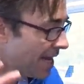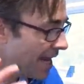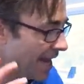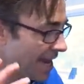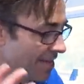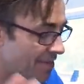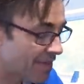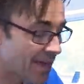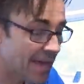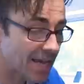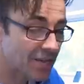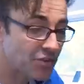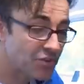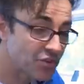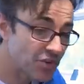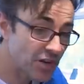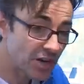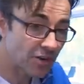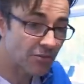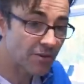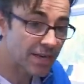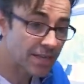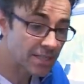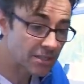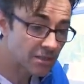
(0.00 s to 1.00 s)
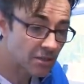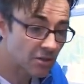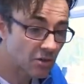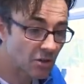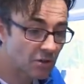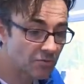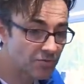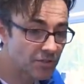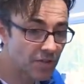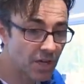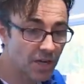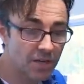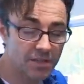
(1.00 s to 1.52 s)
And that generates a
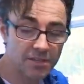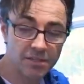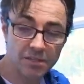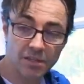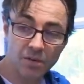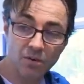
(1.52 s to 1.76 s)
lot of dust.